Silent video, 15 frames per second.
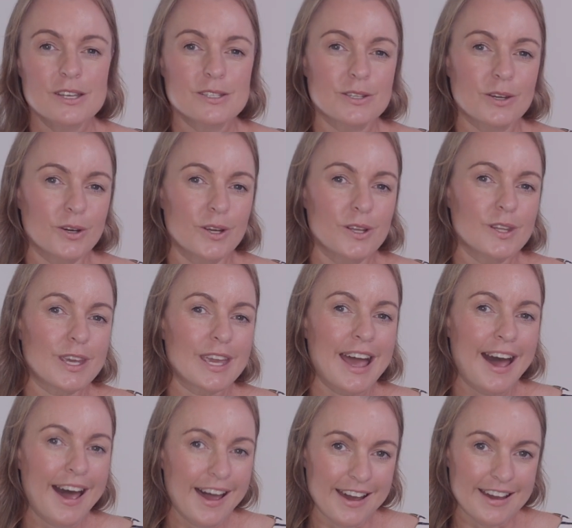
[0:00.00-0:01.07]
So the
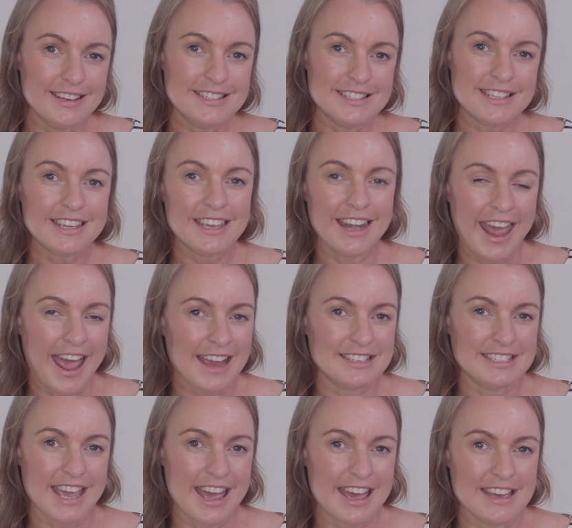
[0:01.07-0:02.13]
cards can
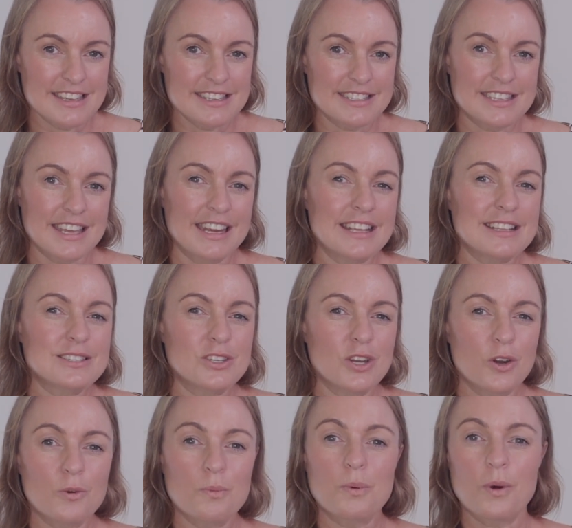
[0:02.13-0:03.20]
act as an
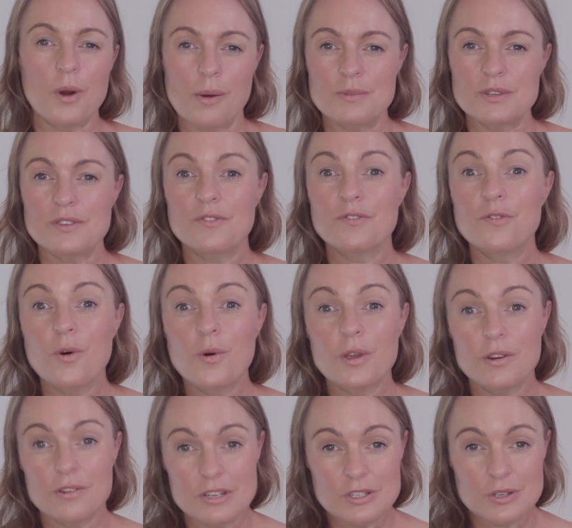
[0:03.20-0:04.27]
external prompt for
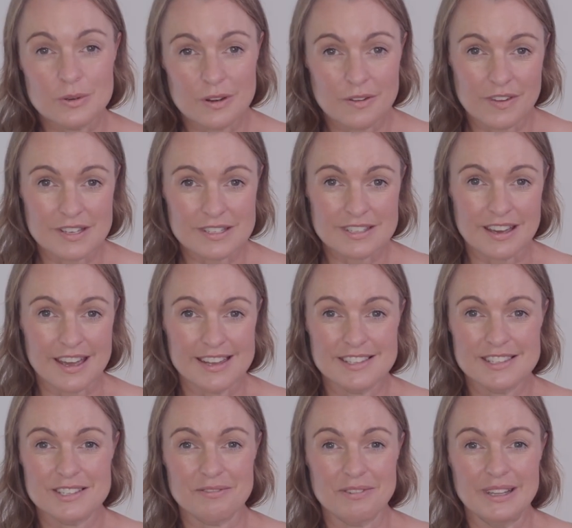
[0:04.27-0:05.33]
your intuitive
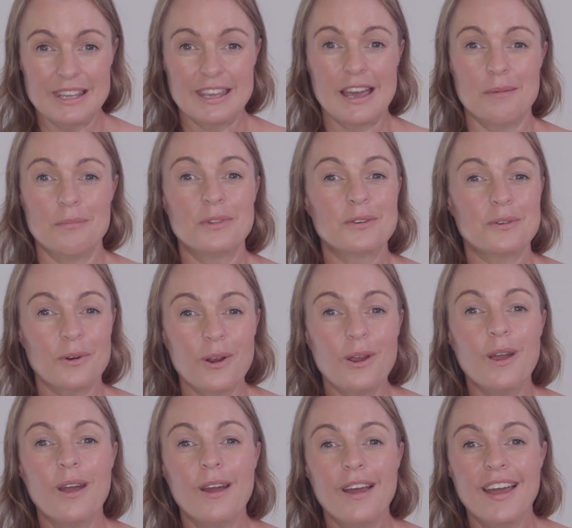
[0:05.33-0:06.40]
insights to really come
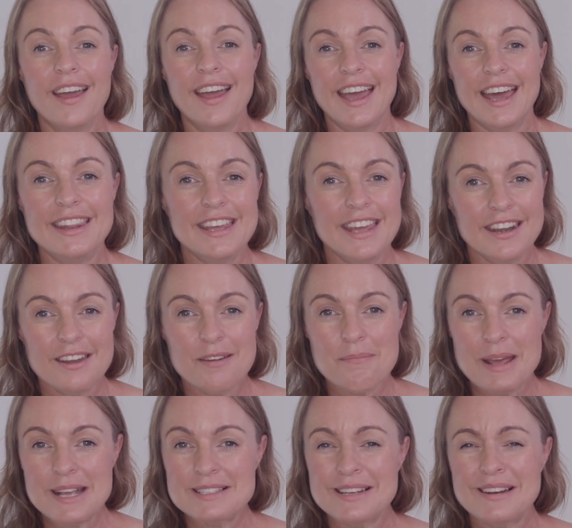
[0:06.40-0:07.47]
through. And then it
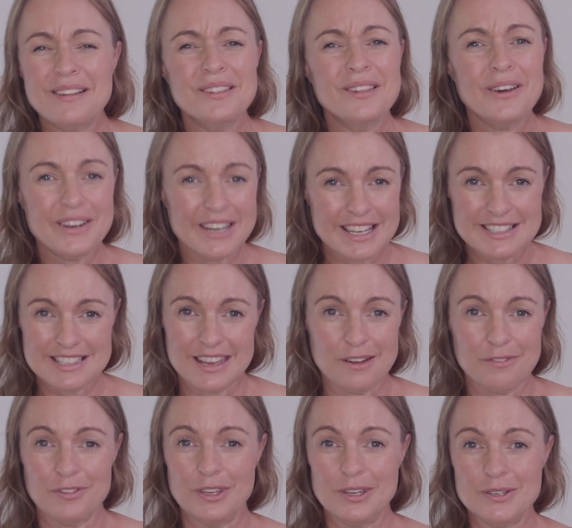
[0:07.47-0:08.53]
makes it a lot
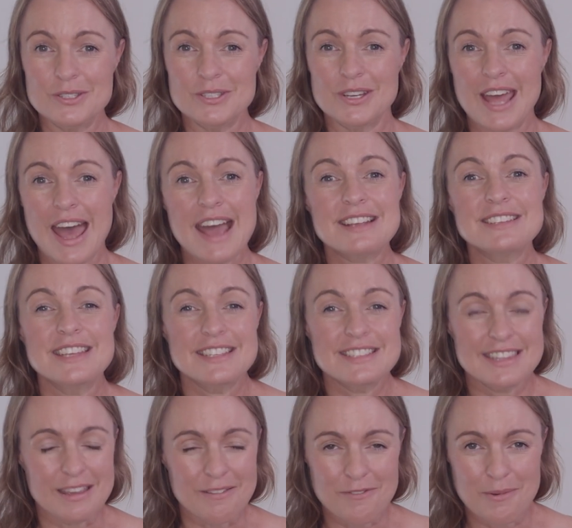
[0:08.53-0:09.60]
easier for you to
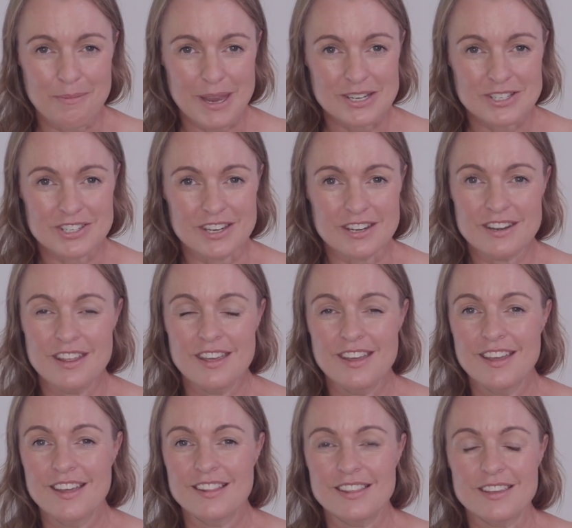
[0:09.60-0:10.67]
access the information
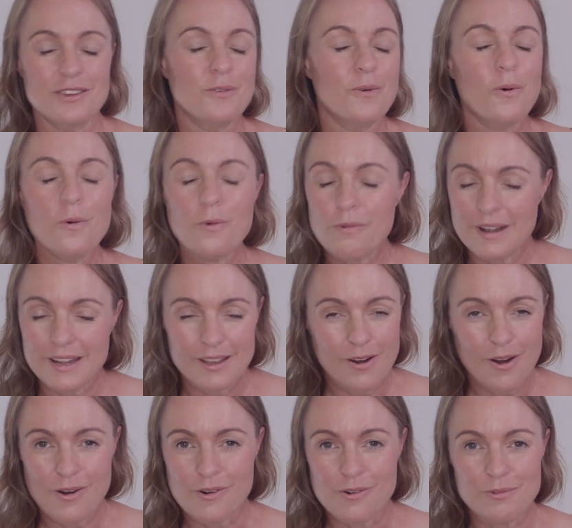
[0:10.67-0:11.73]
that you already
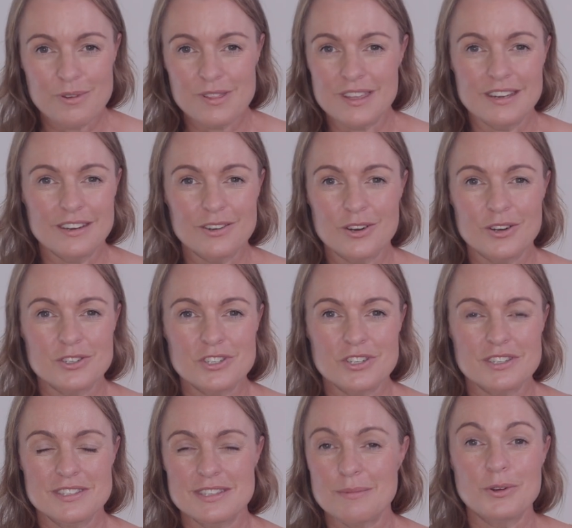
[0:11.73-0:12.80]
hold within your
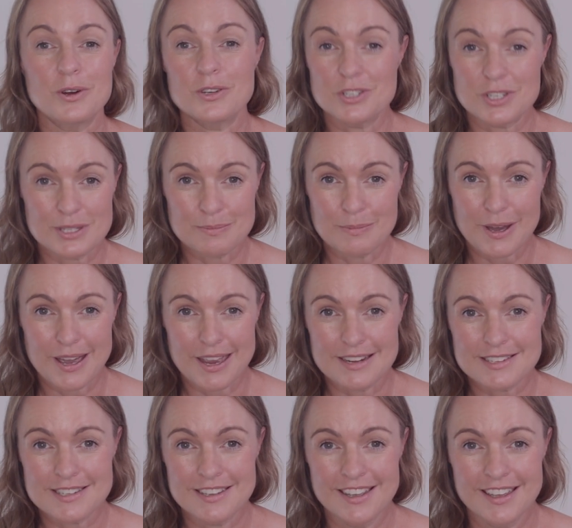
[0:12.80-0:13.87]
subconscious
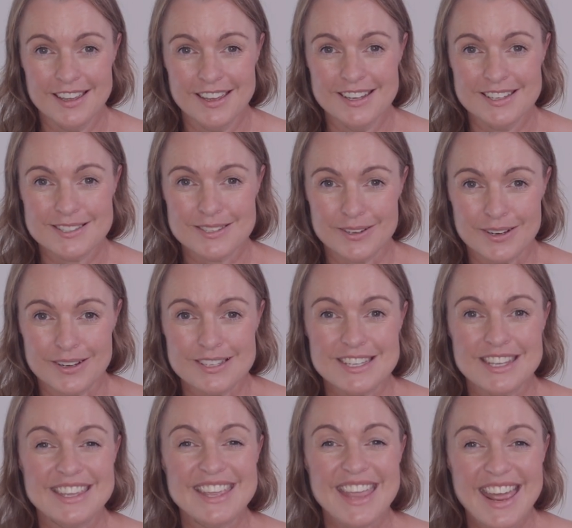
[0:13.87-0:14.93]
mind. So
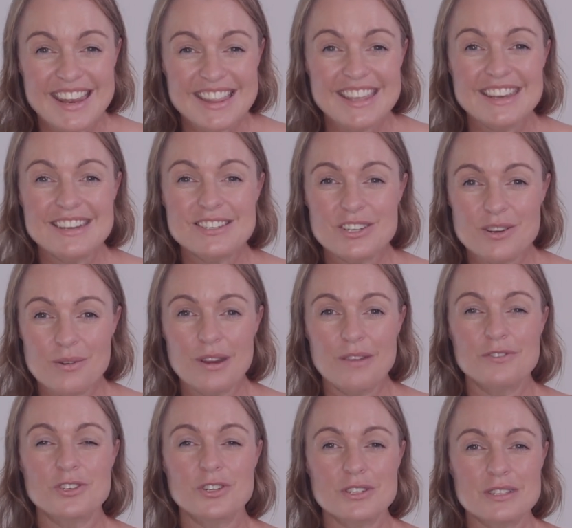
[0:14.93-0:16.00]
to get the
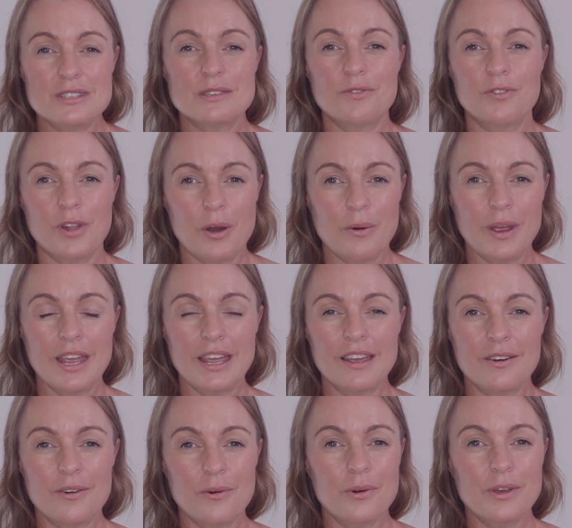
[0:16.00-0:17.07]
intuitive juices
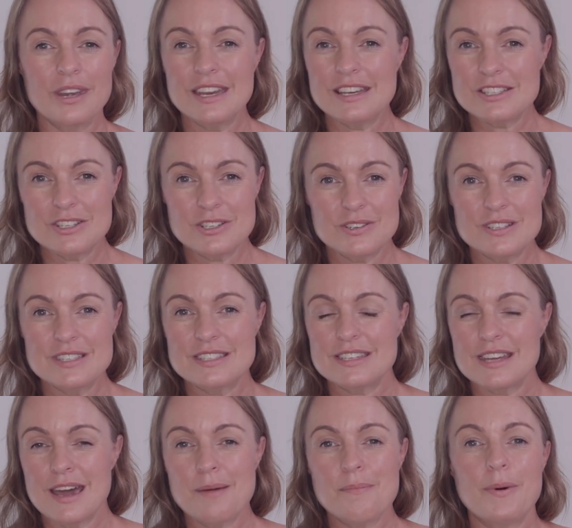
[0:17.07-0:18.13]
flowing, all you need to do is
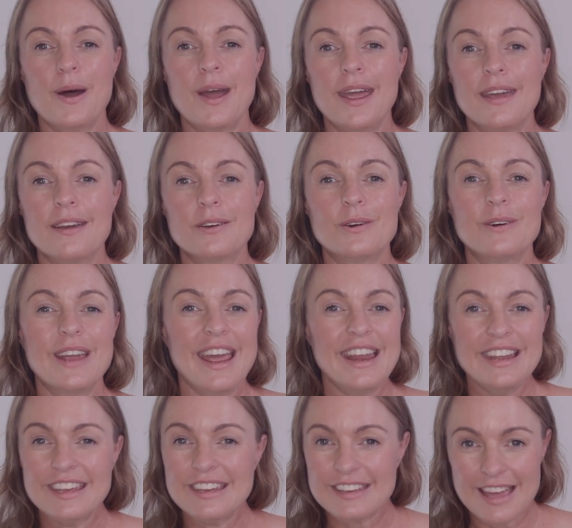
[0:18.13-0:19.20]
start by
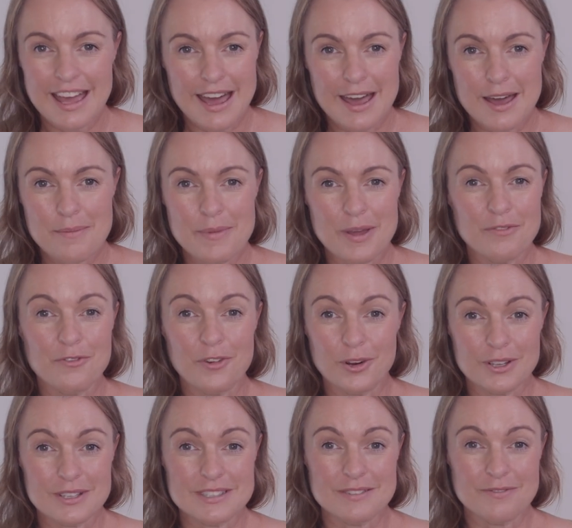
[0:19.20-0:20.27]
creating a calm and
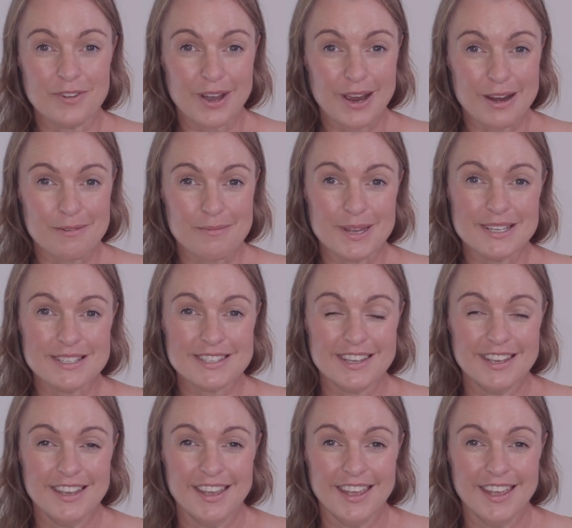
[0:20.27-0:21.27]
focused environment.